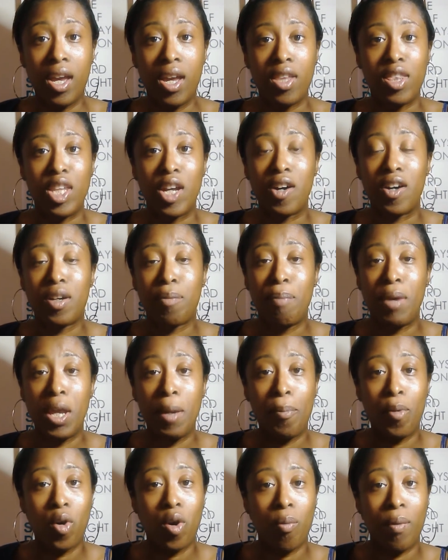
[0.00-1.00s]
There are
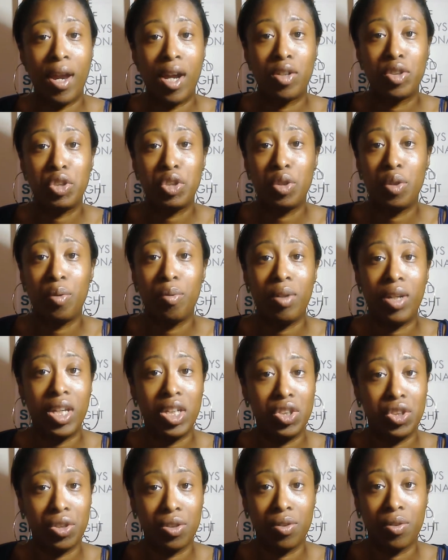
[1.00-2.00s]
people around you who
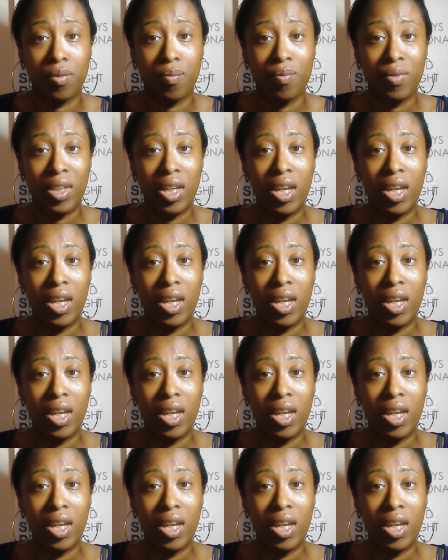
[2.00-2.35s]
need you.